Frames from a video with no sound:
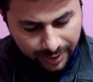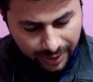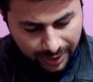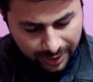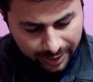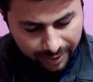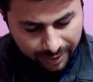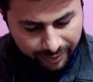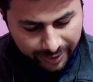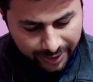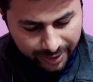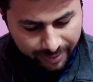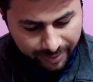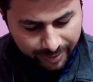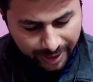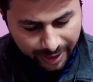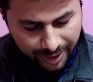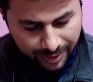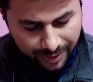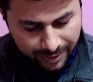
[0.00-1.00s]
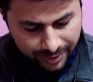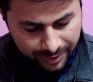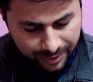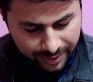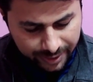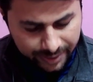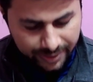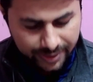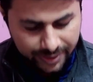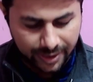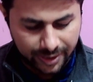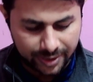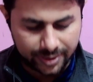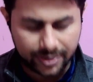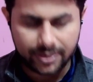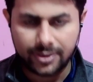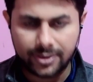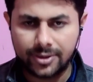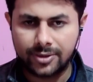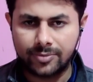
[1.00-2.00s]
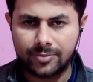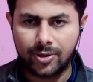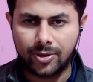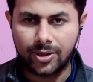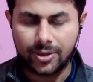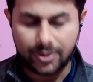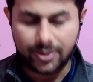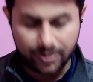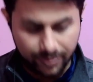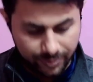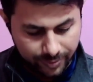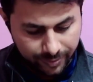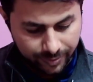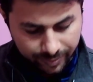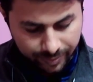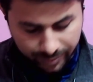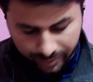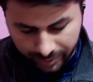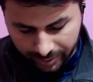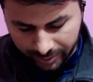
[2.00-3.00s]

and divided by this charge small q.